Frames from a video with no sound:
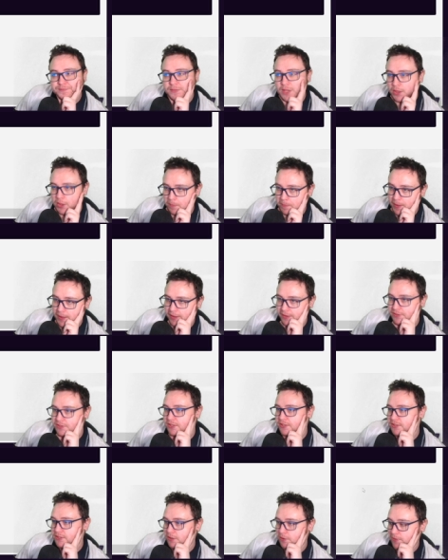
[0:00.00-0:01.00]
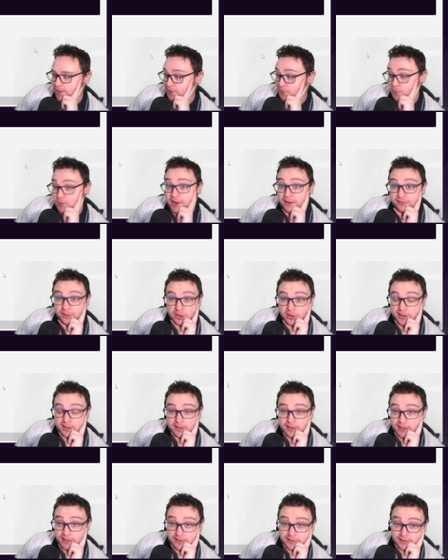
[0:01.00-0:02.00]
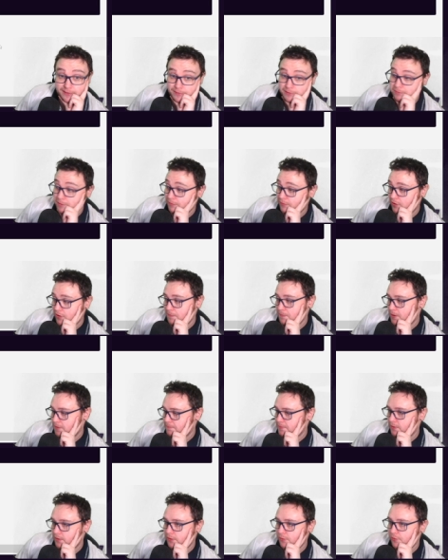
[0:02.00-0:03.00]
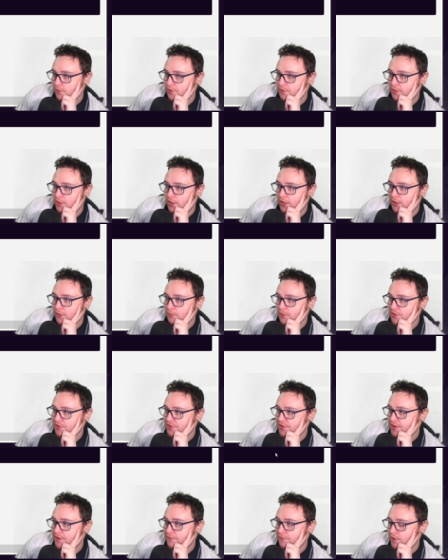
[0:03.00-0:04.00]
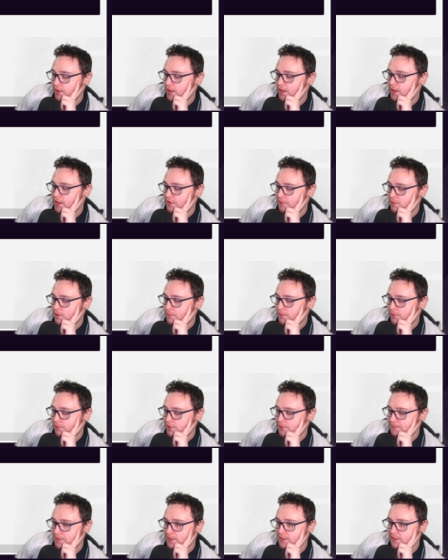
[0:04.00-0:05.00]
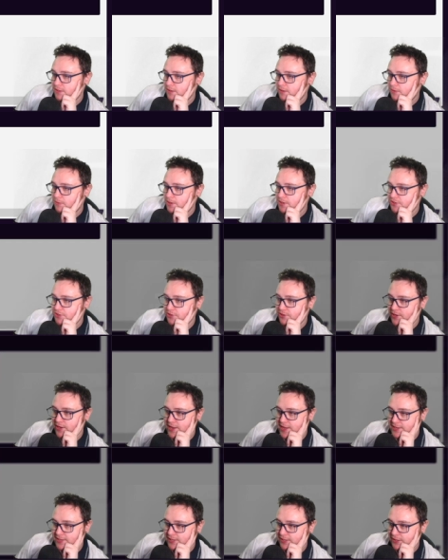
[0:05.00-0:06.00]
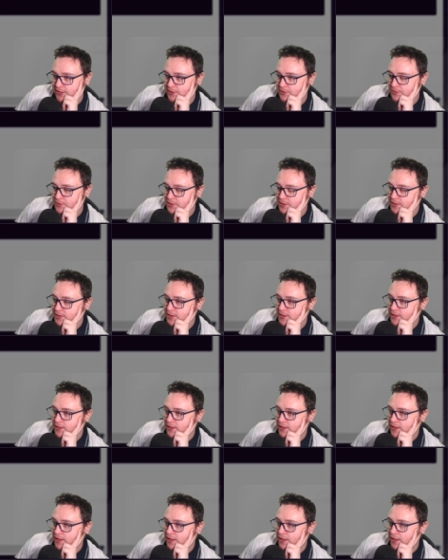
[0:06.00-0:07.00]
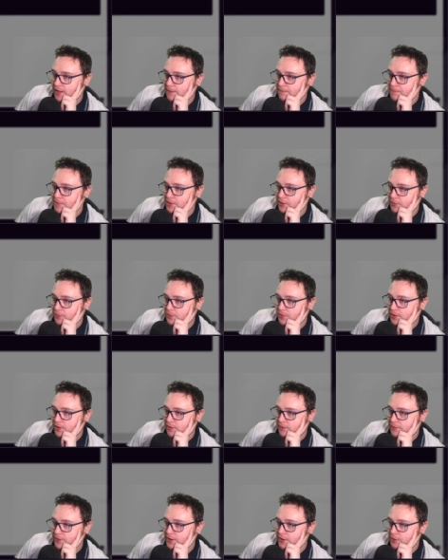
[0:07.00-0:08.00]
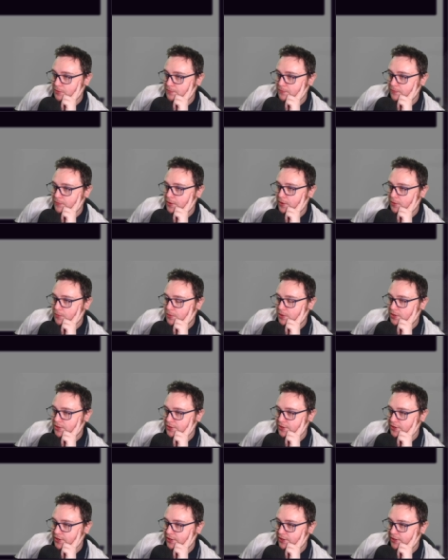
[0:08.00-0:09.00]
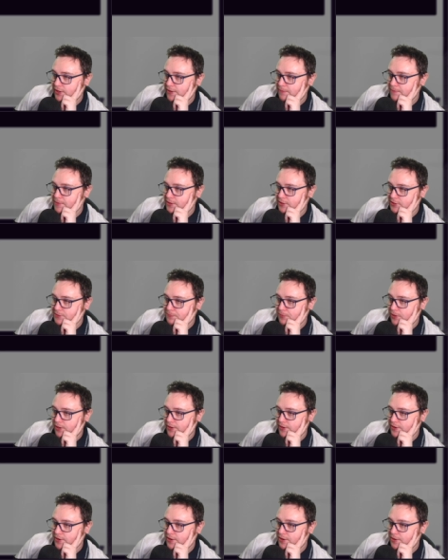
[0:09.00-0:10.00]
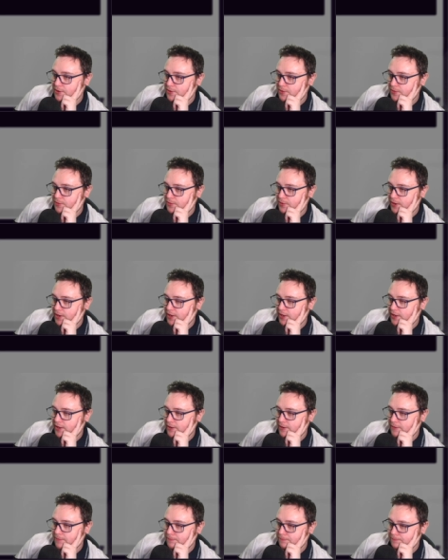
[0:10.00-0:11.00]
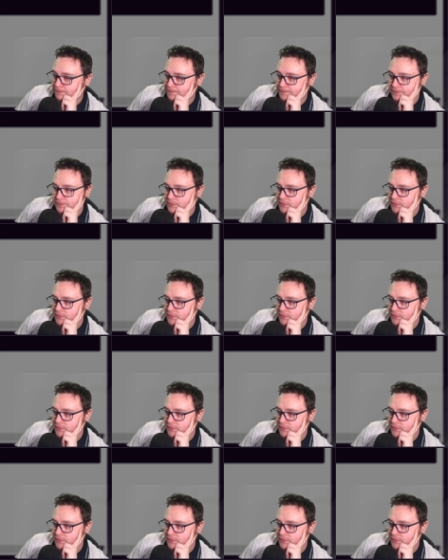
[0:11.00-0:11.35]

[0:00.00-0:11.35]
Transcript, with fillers: on the page, so that's why I've done it, and it seemed to be very popularly received. Uh, do I want to respond to the question? Yes, hello. Uh, Millwall, Neil Neil Warnock at Middlesbrough. No, um,